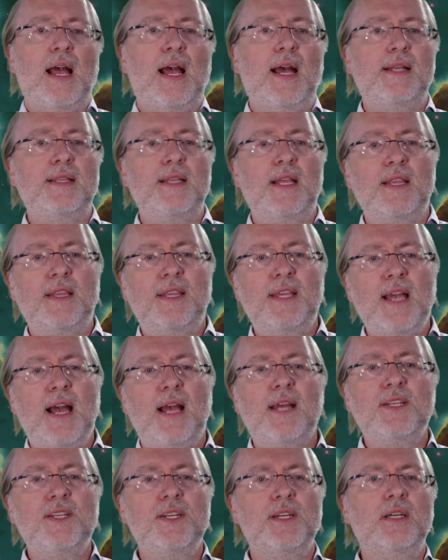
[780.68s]
And the
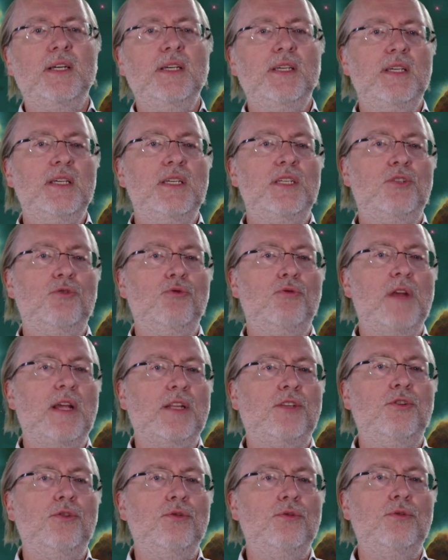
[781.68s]
idea is to
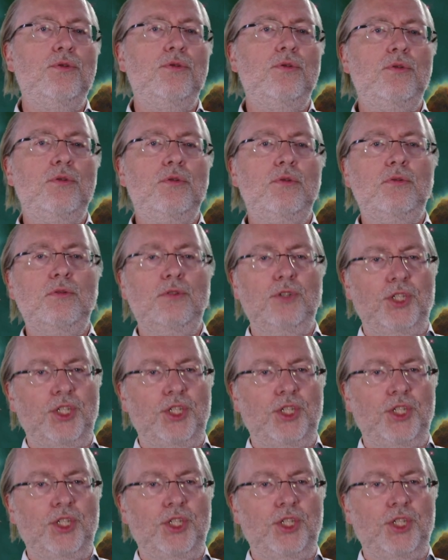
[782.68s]
let you